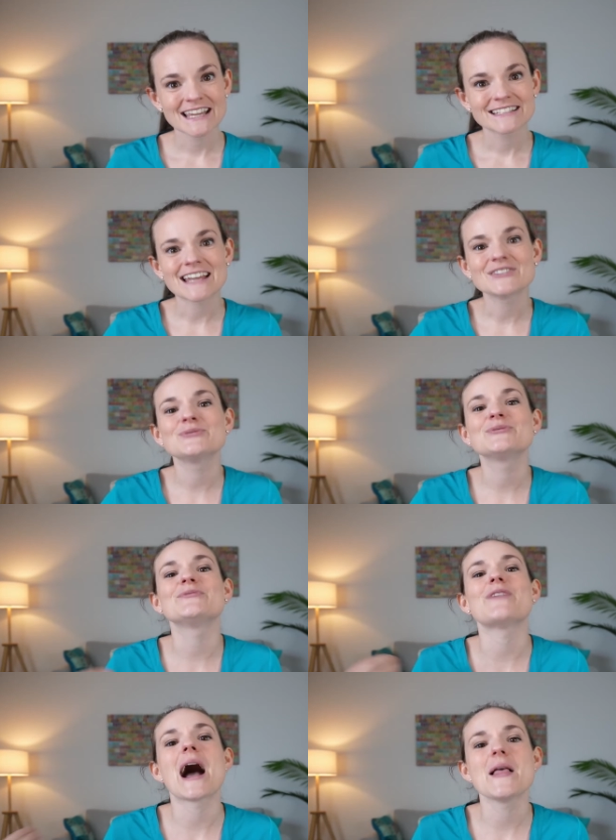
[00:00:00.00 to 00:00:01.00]
tend to
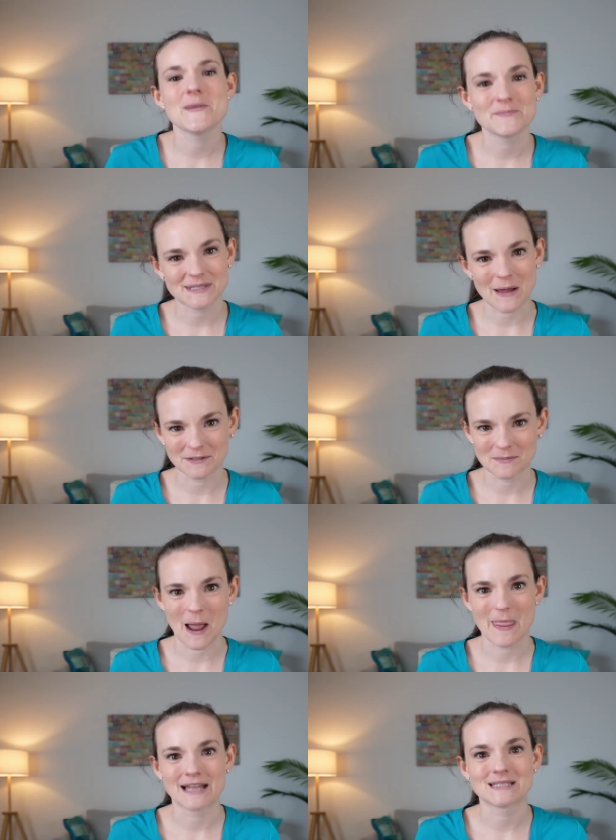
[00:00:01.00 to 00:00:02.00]
define themselves
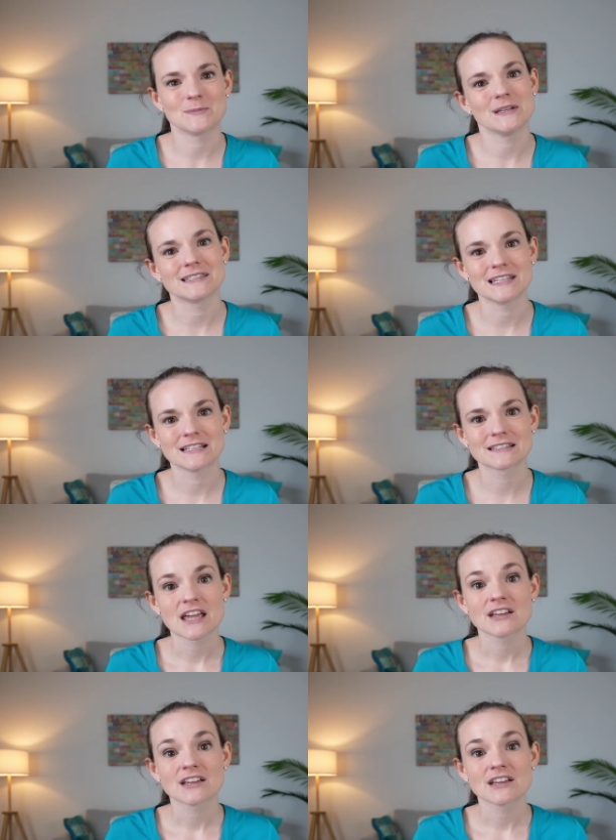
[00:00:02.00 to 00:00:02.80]
by that species.